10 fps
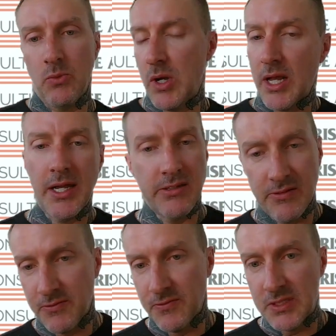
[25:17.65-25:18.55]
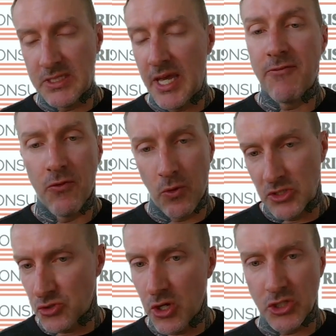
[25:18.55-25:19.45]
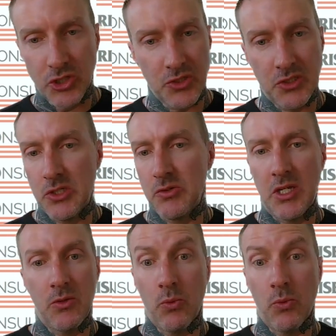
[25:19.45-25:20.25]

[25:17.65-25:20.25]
What kinds of staff org structures do you need?